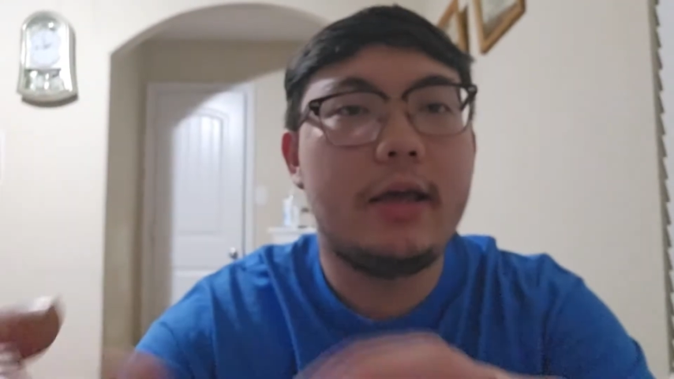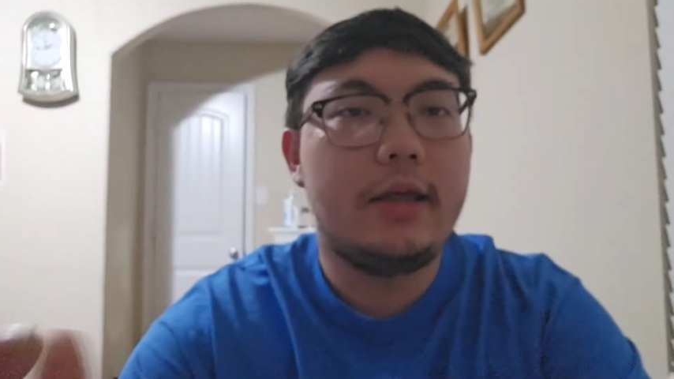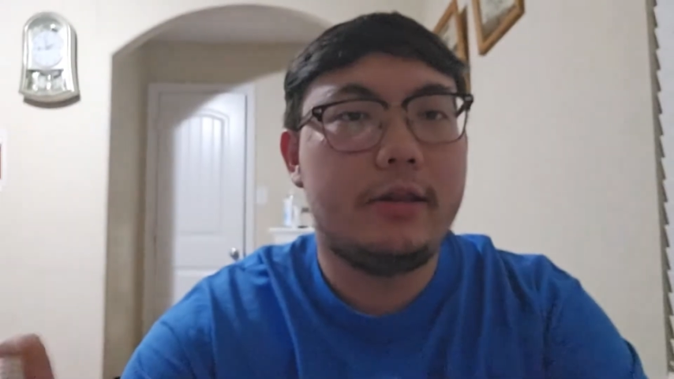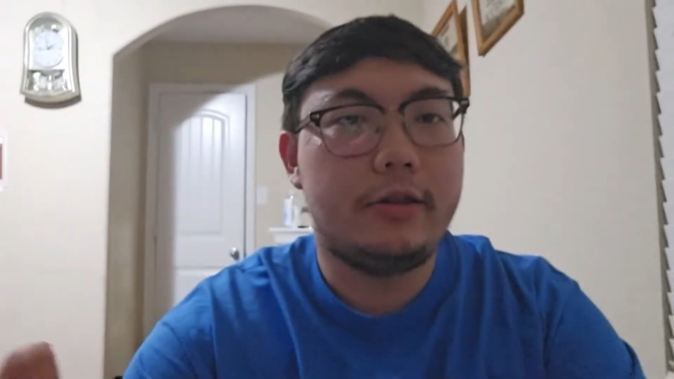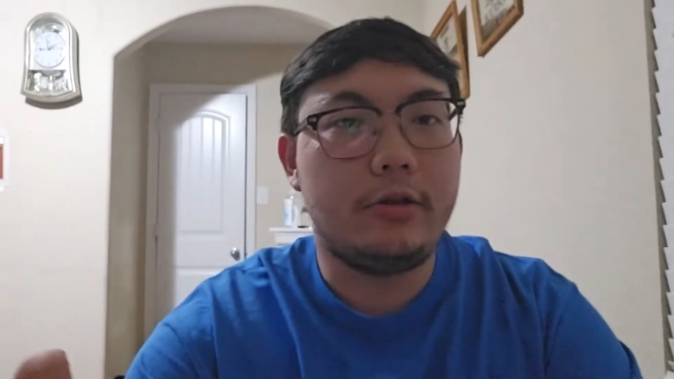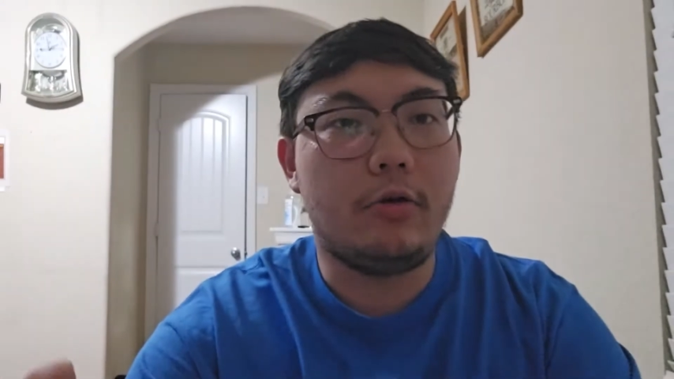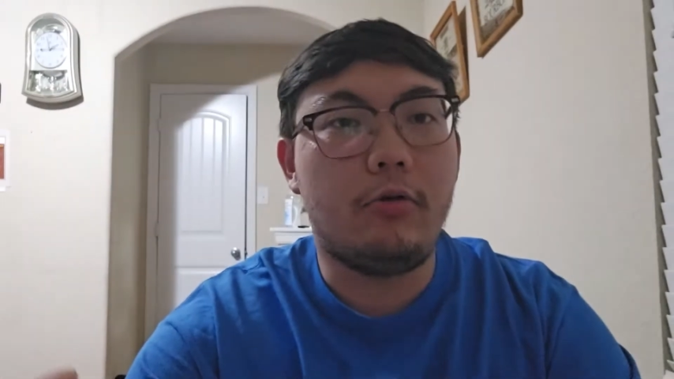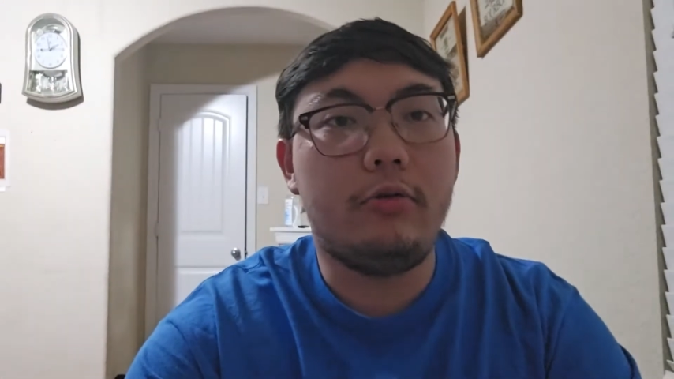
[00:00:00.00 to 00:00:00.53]

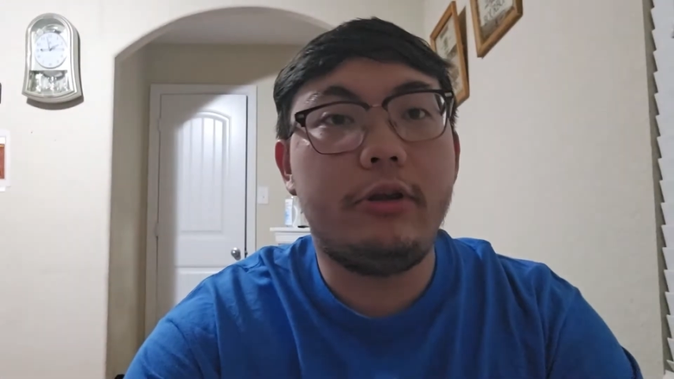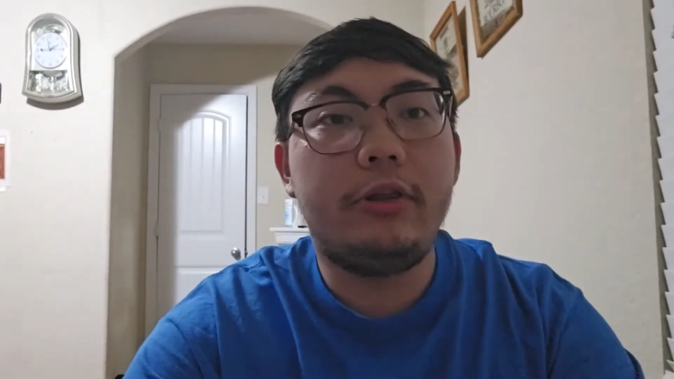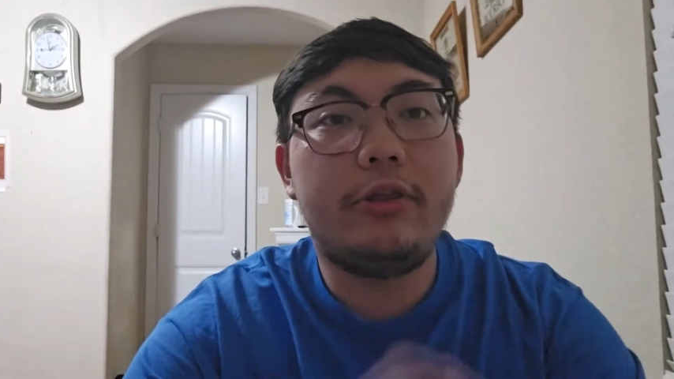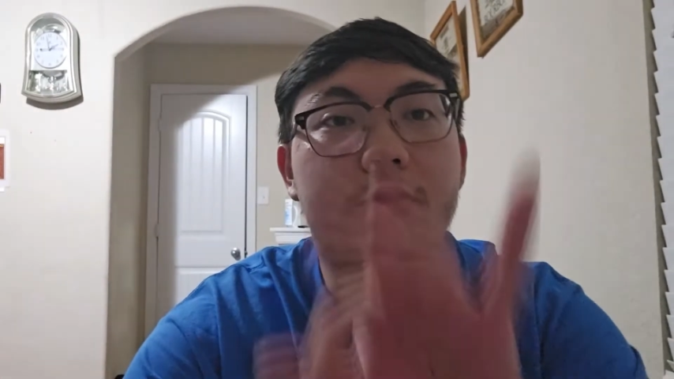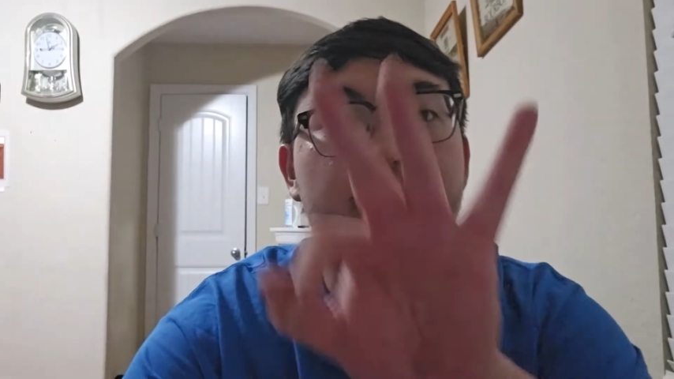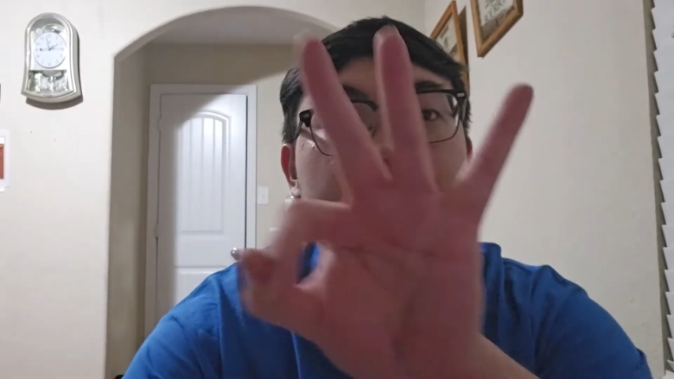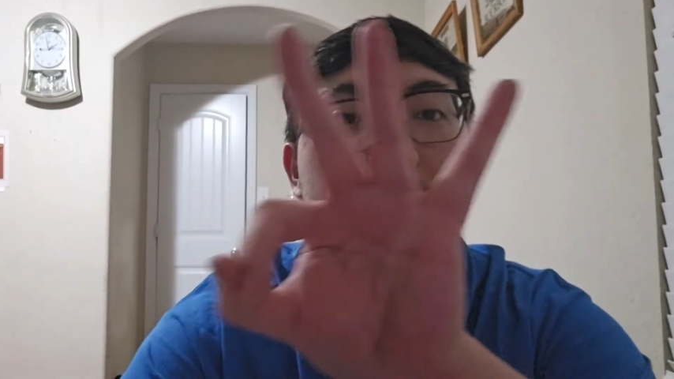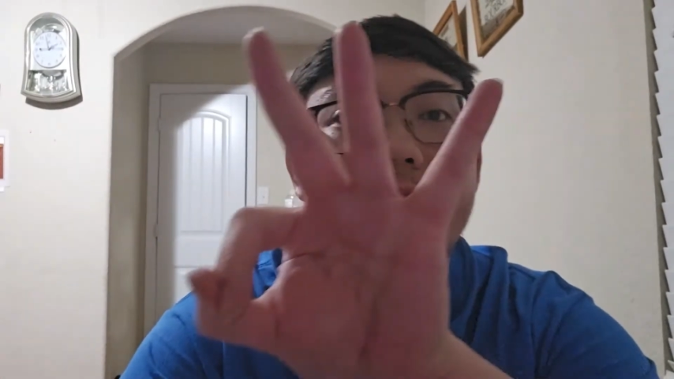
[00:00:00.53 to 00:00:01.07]
The only
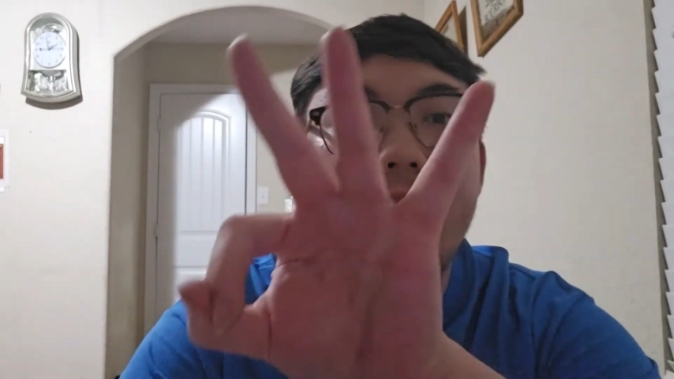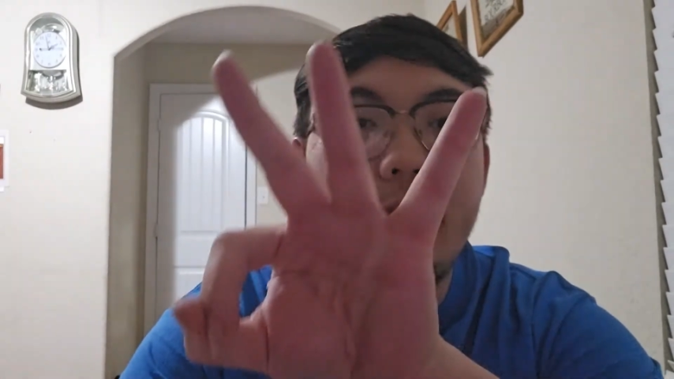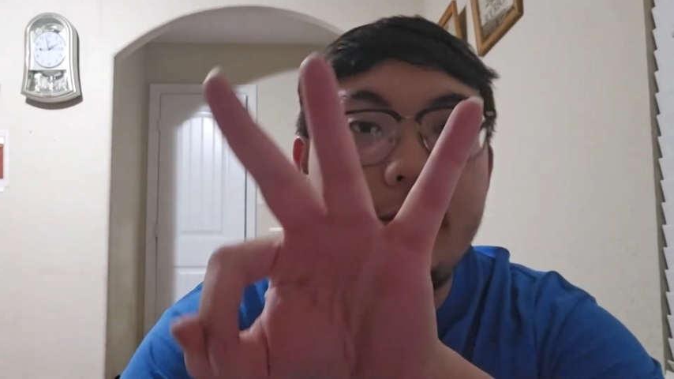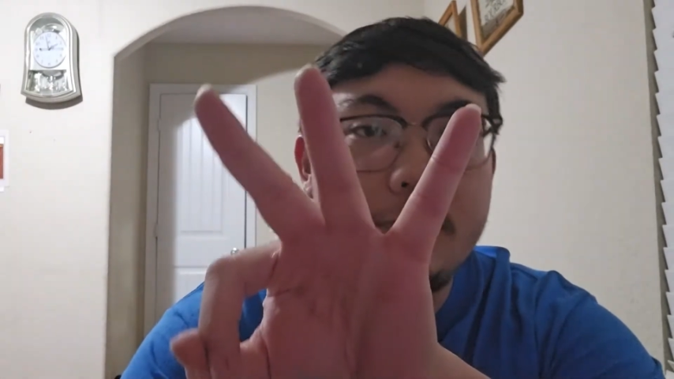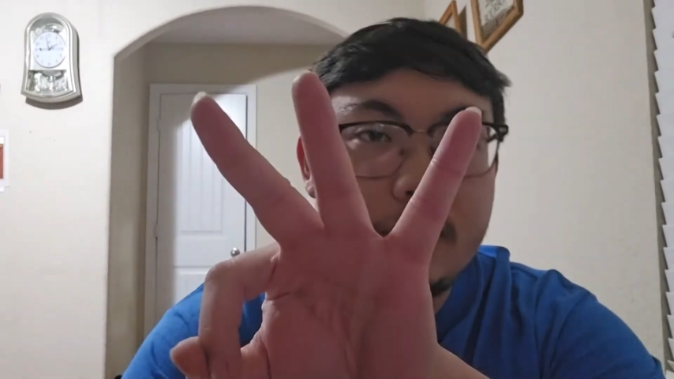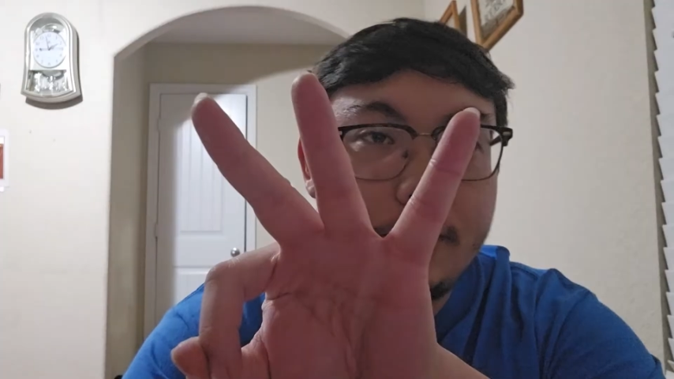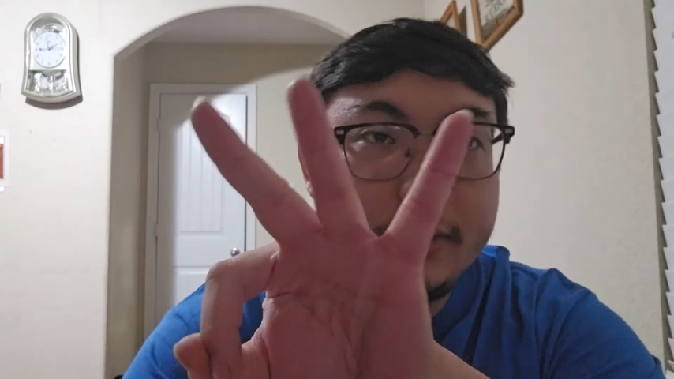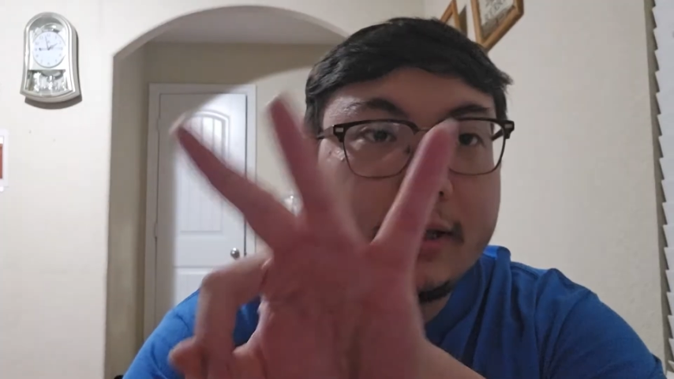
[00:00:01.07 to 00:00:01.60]
3
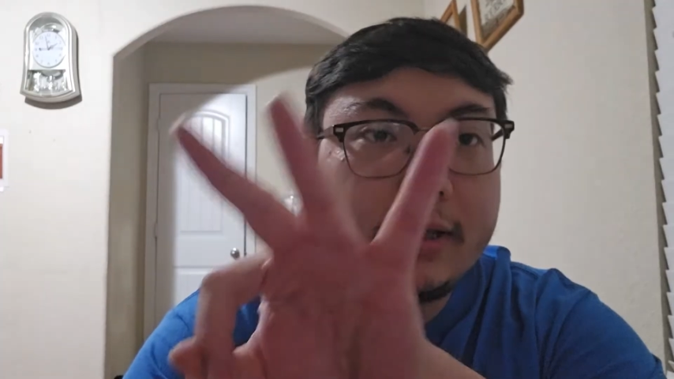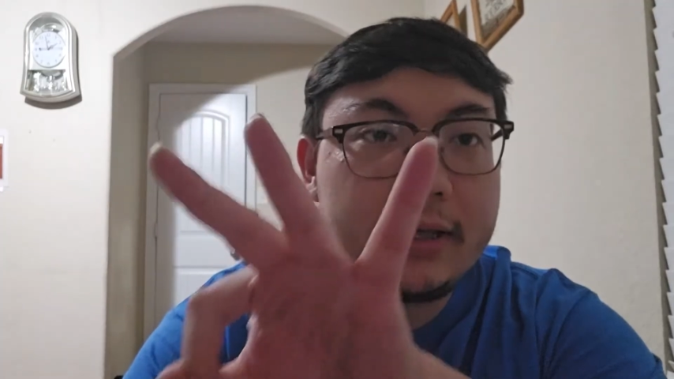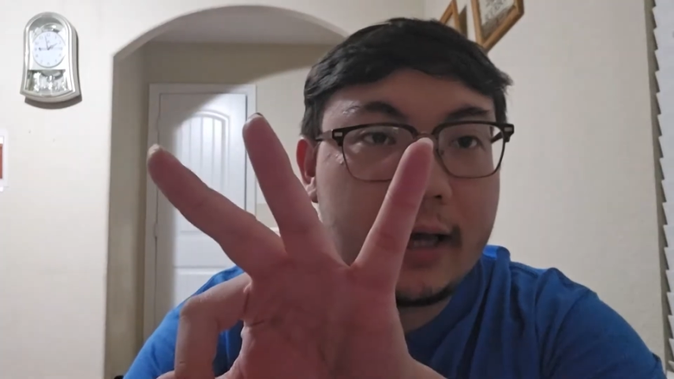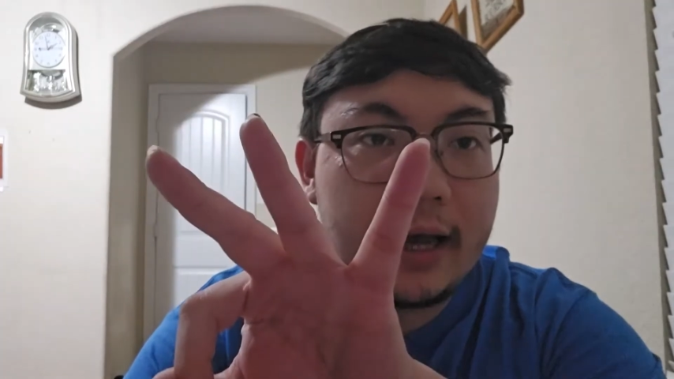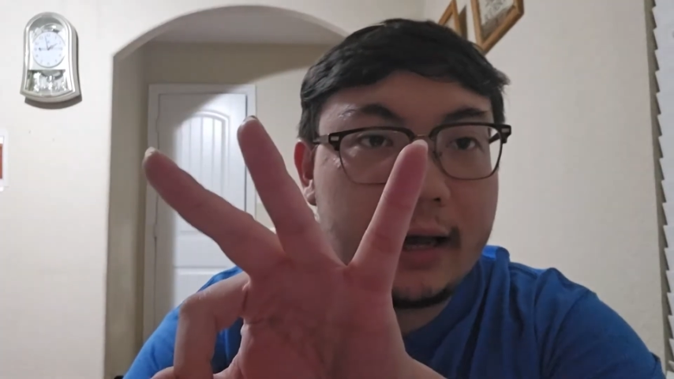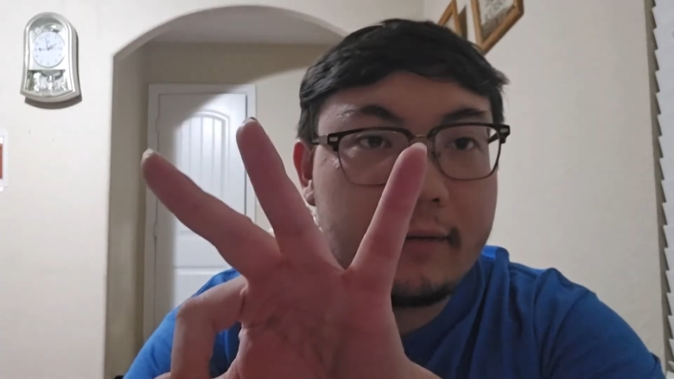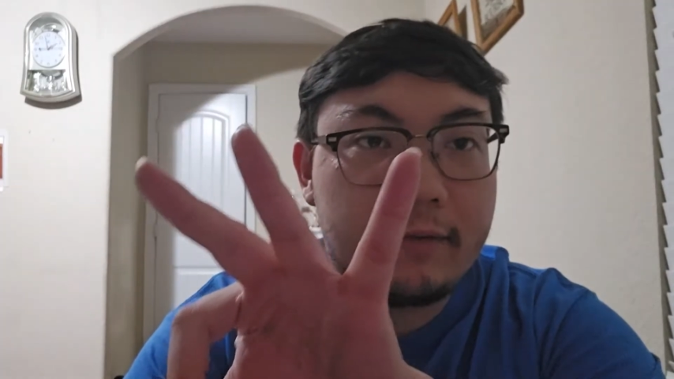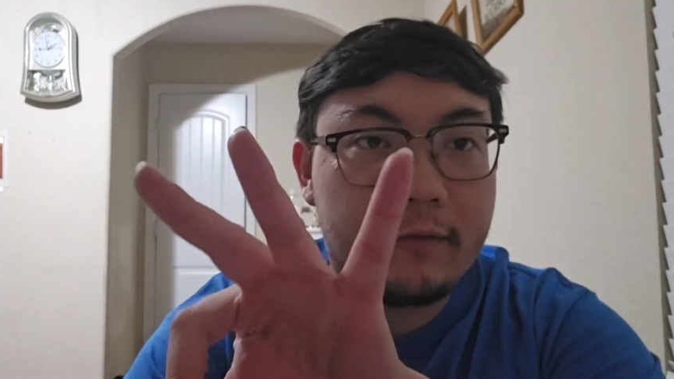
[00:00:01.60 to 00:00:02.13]
games that we
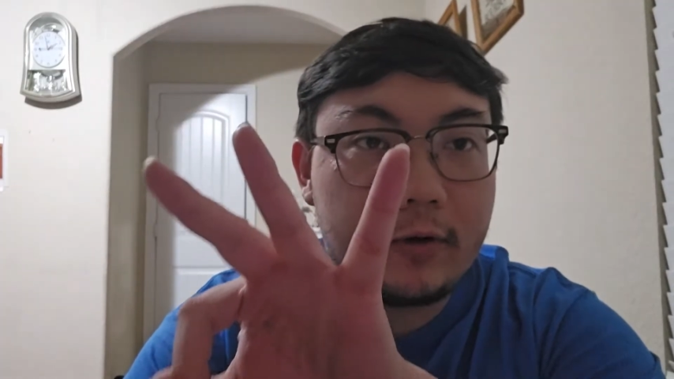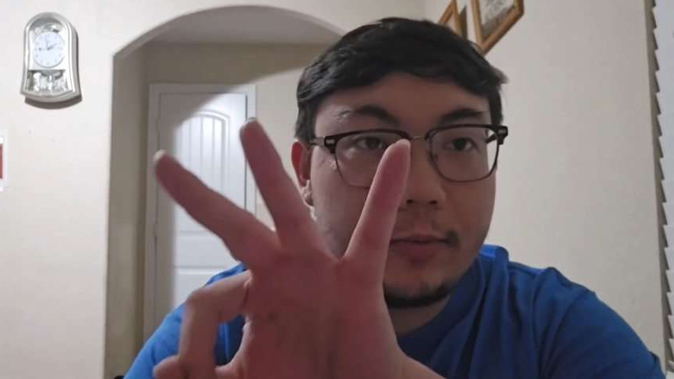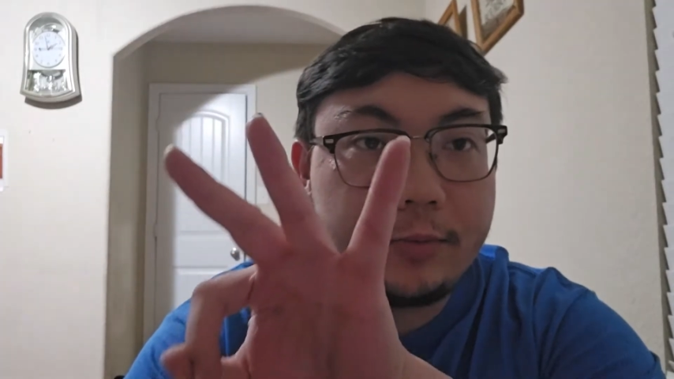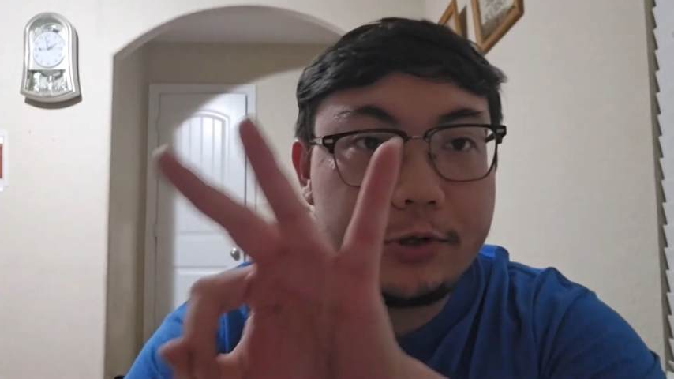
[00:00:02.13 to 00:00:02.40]
got from